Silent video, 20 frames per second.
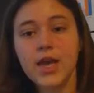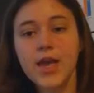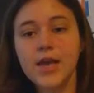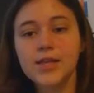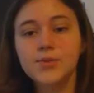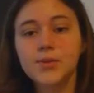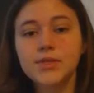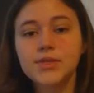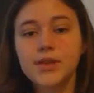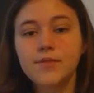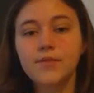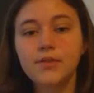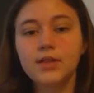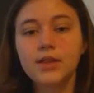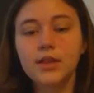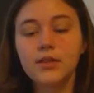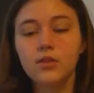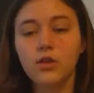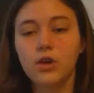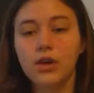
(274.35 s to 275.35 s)
and
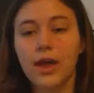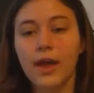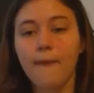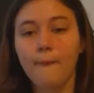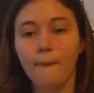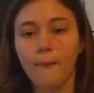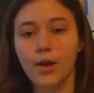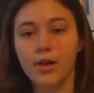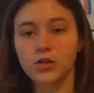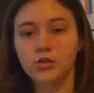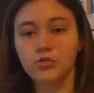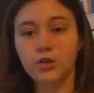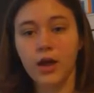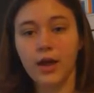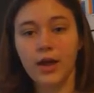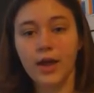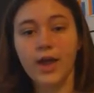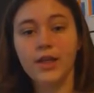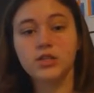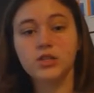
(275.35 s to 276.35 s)
specifically look at one
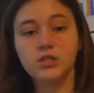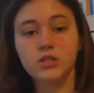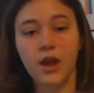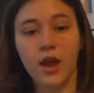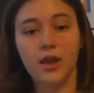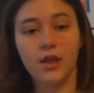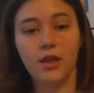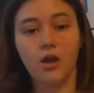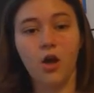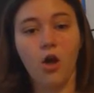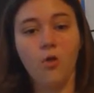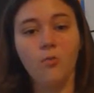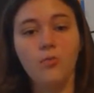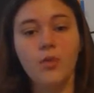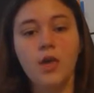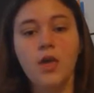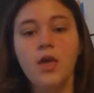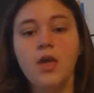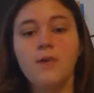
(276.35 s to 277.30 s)
drug, estradiol,